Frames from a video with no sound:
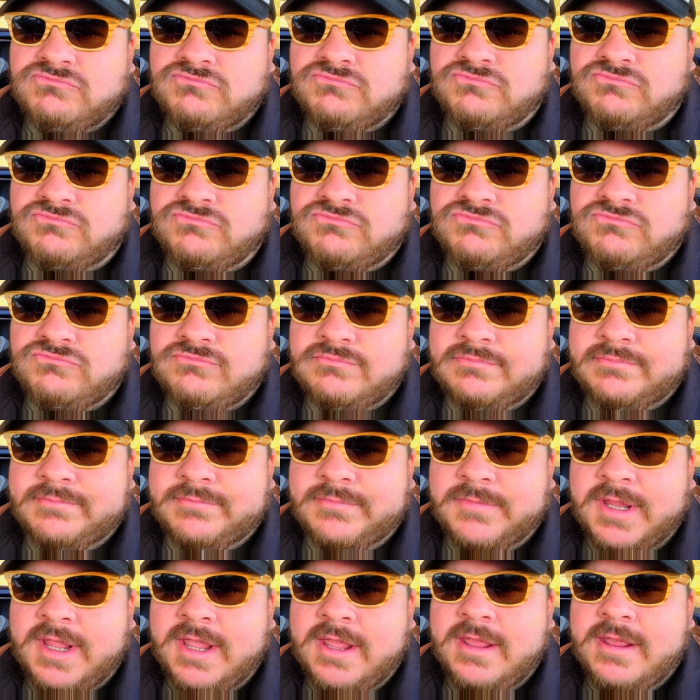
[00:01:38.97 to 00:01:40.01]
Hmm.
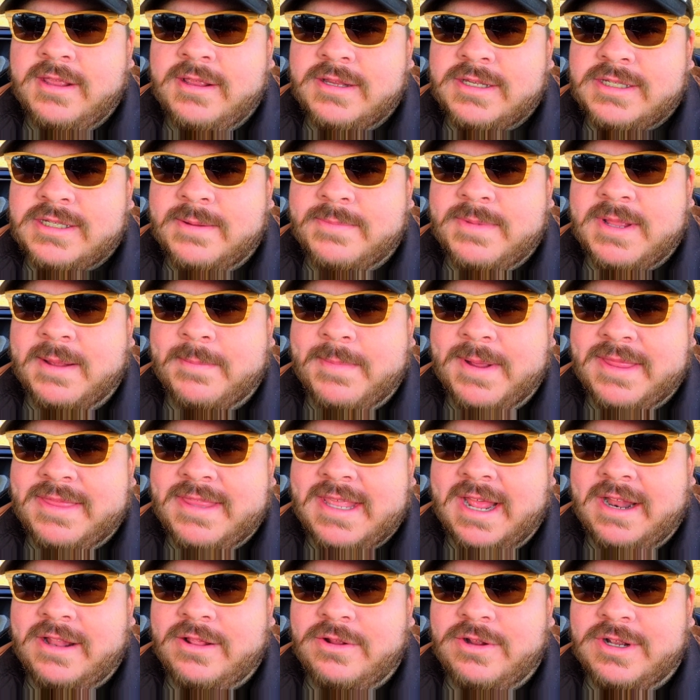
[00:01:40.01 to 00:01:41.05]
Something about
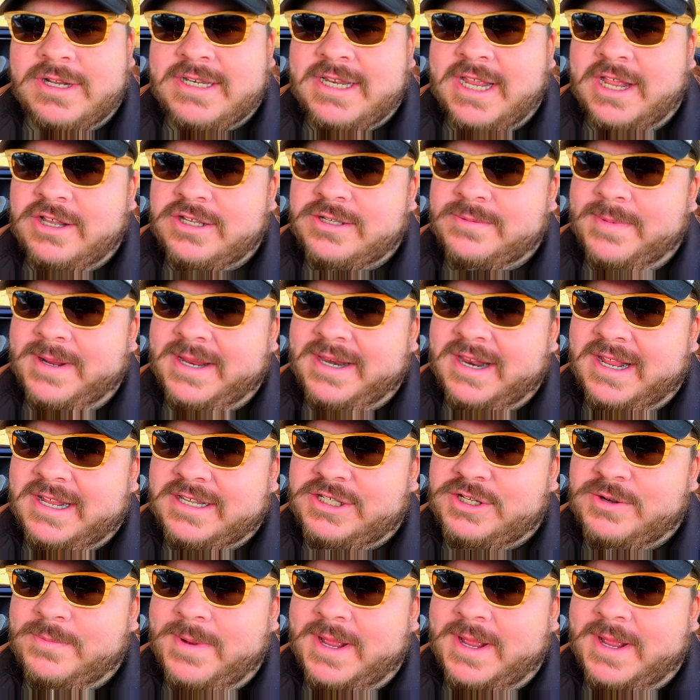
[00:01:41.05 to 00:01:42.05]
that look tells me not so